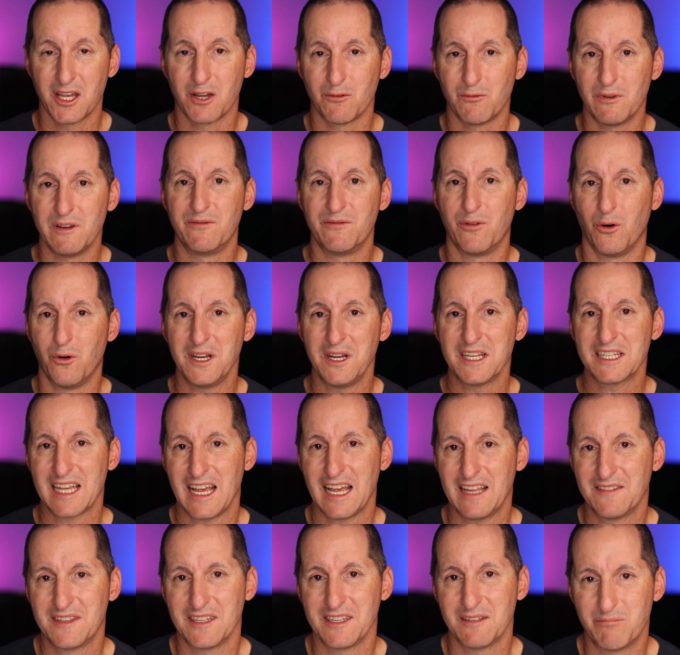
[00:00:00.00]
We've always
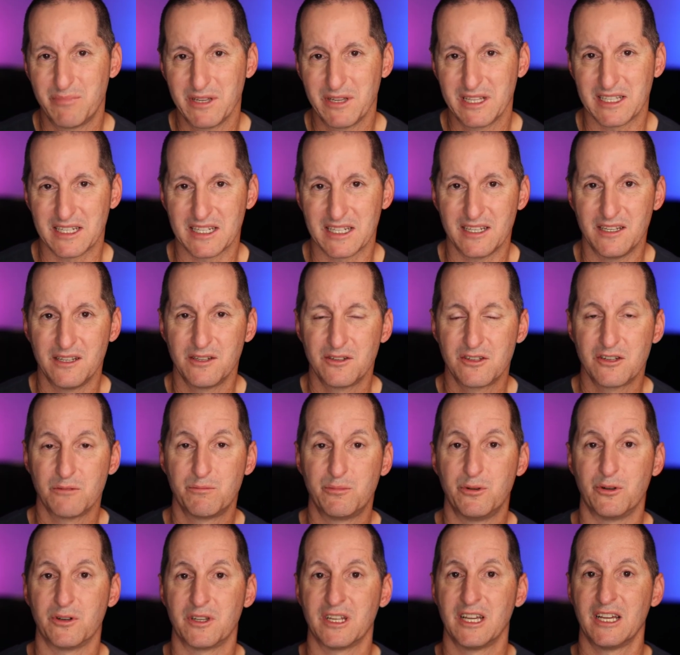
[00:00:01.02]
had the ability to
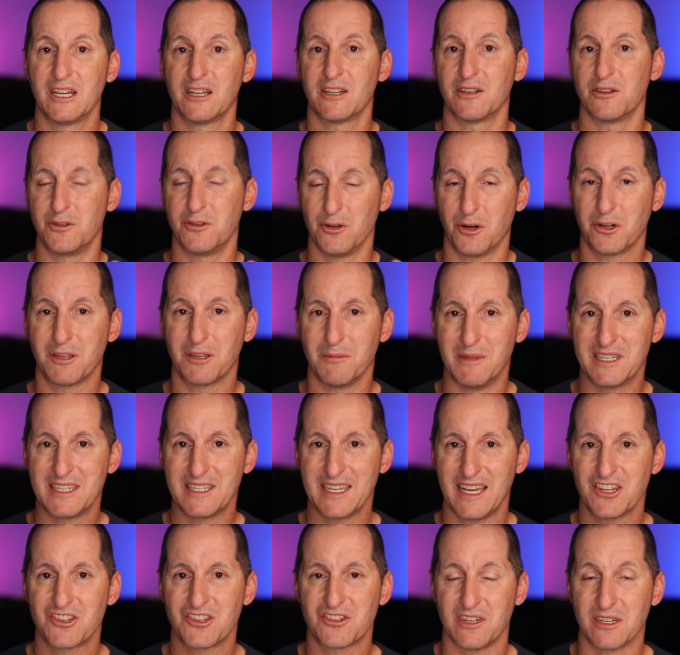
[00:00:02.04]
put
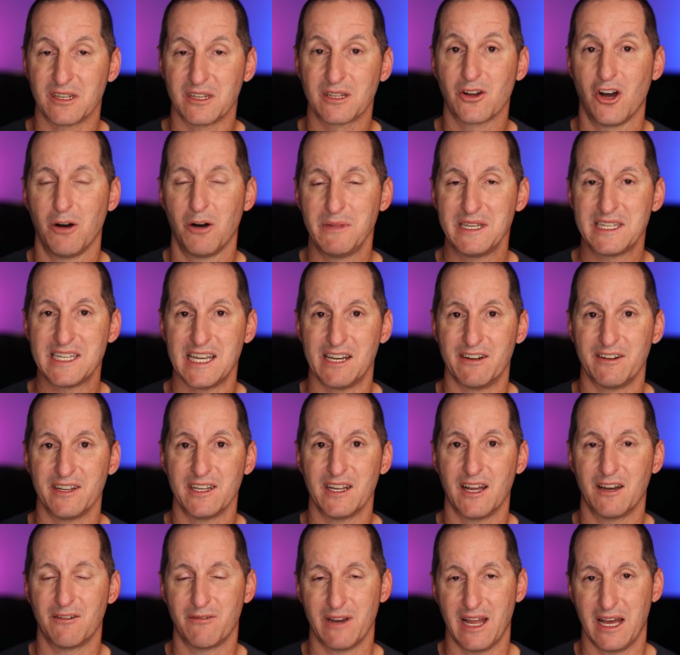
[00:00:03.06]
documentation and
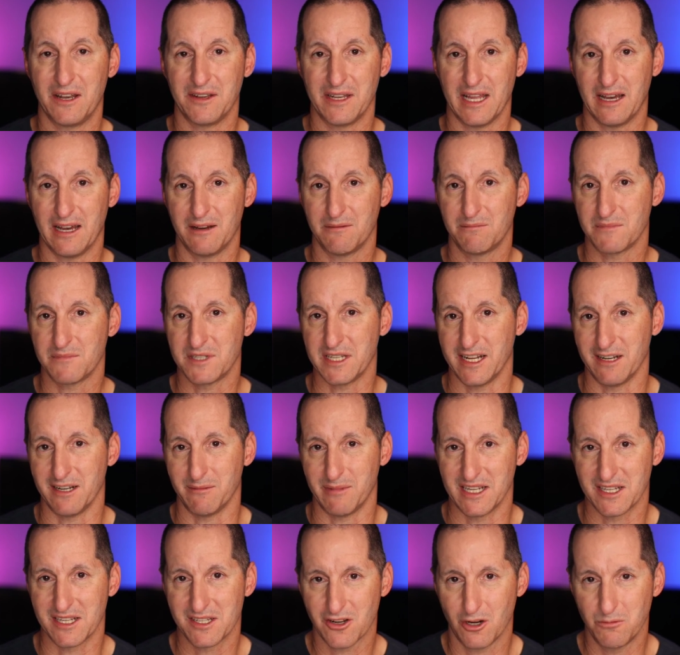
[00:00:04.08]
commentary around our
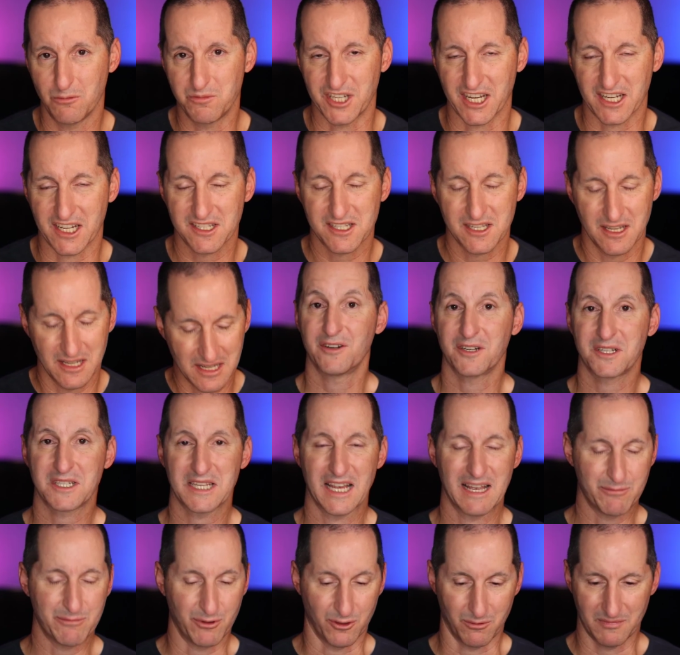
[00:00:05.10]
database objects. For
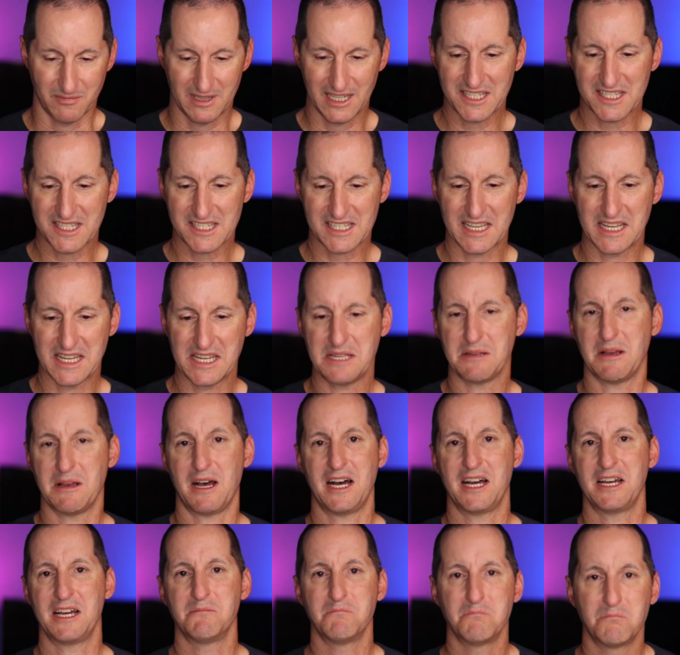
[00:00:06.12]
example, let's say
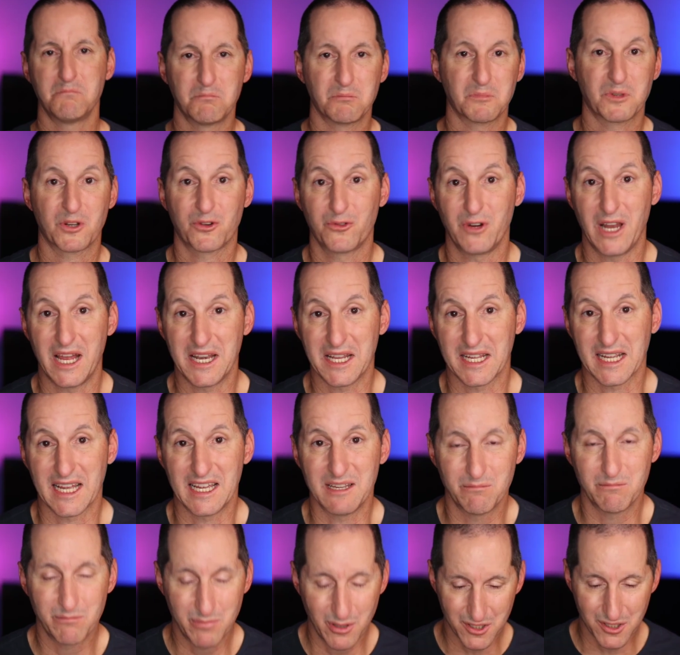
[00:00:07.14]
I'm creating
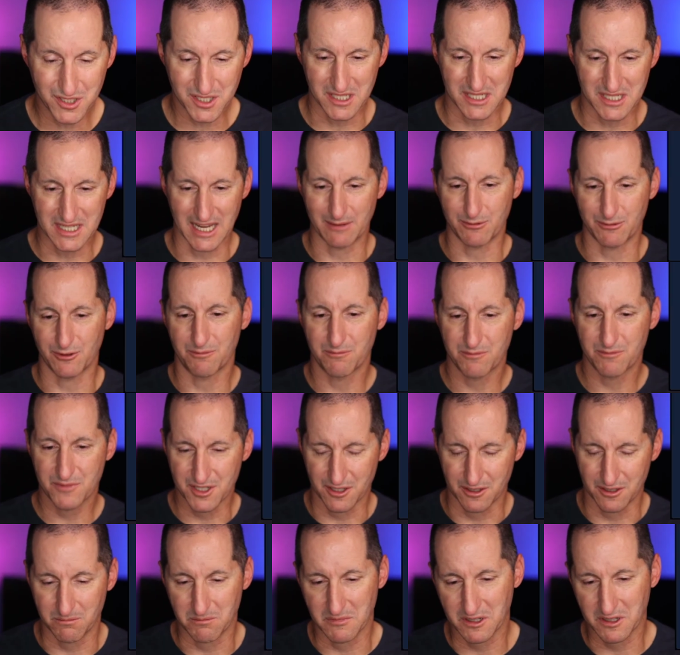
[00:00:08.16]
a person table.
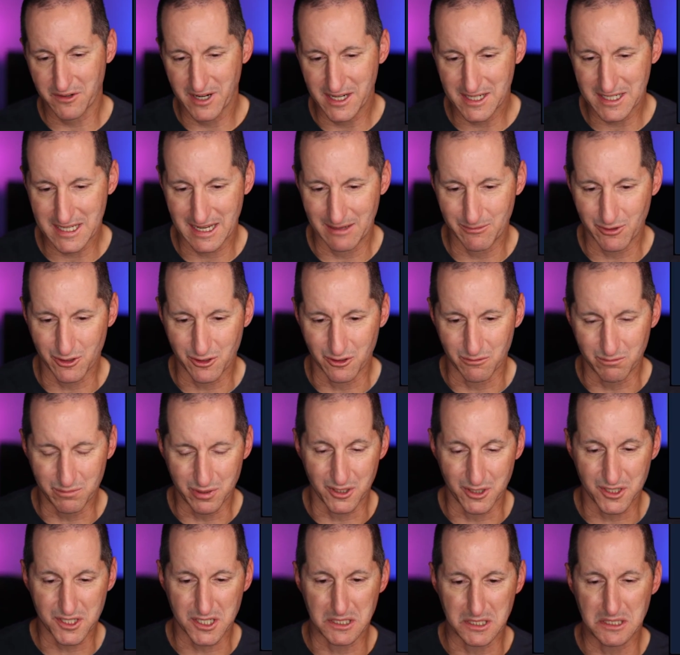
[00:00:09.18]
So create a table called
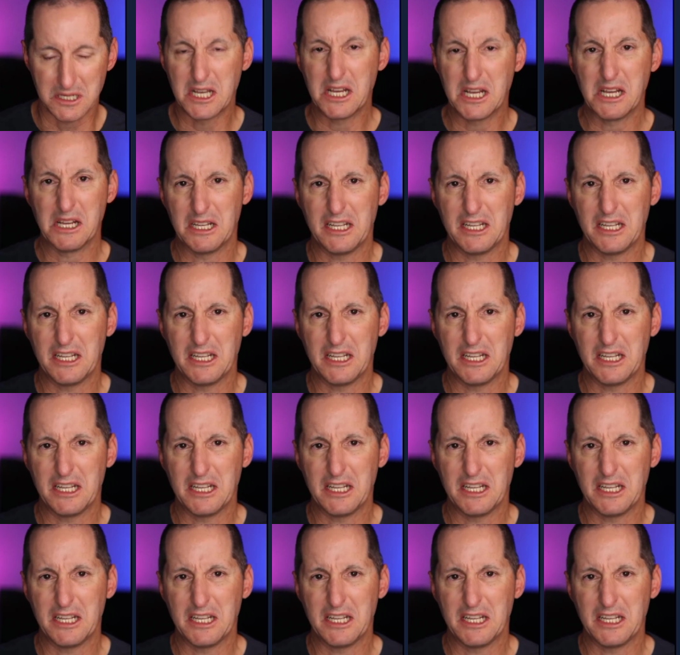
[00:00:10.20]
person.